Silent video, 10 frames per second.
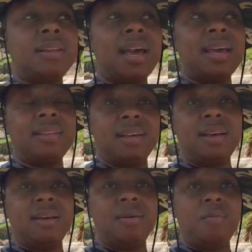like the
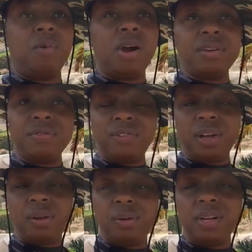water
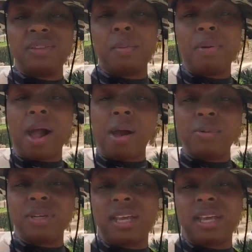flow and the power,